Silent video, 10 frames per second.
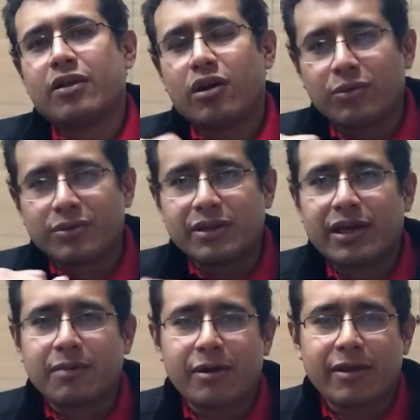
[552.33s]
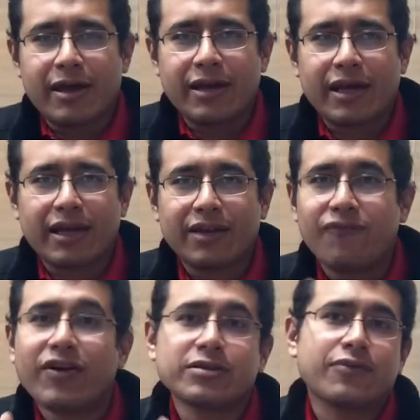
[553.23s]
Always think about that and
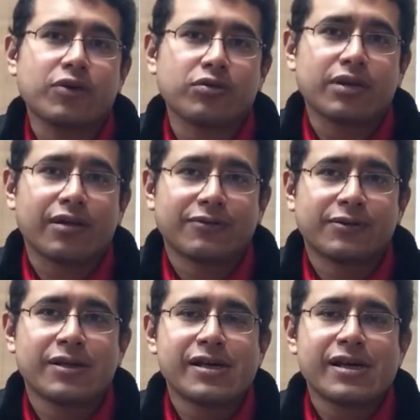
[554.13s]
invest in yourselves.